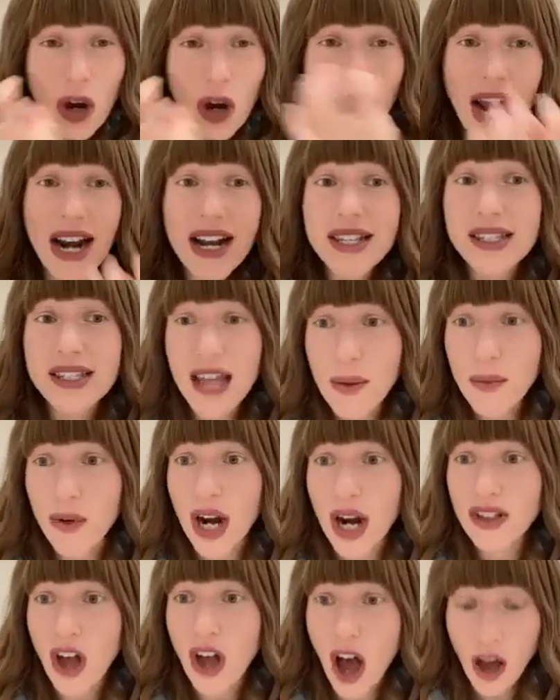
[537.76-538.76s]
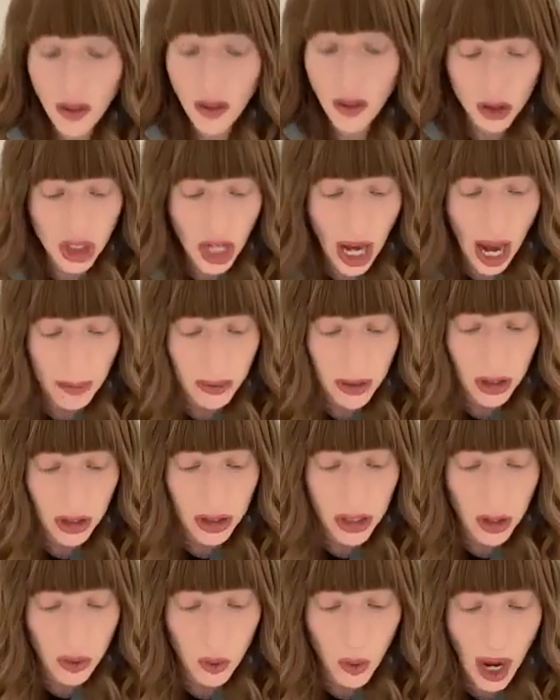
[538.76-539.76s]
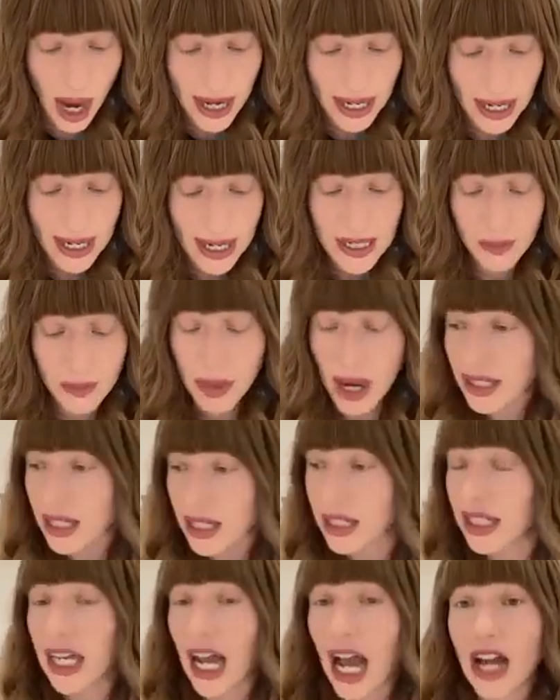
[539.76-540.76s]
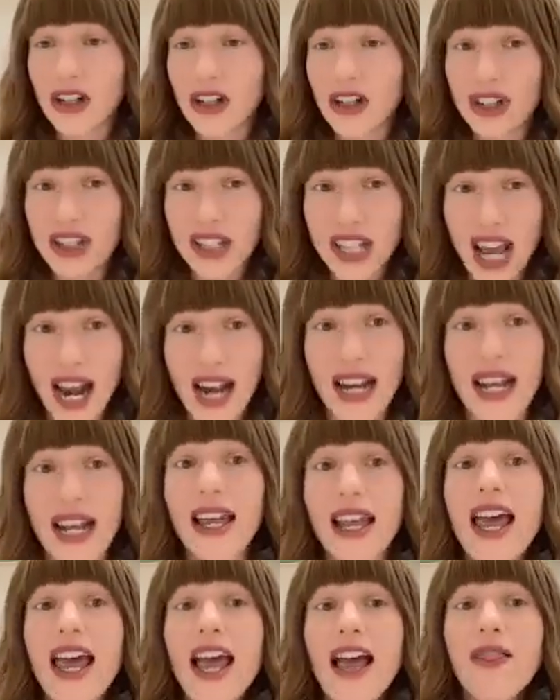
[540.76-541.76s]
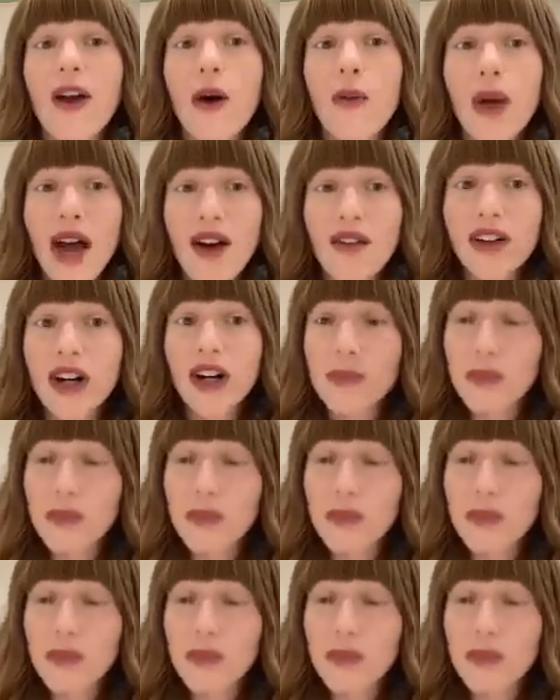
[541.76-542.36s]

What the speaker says: kind of summarize all those chapters in one, it's basically understanding that we have an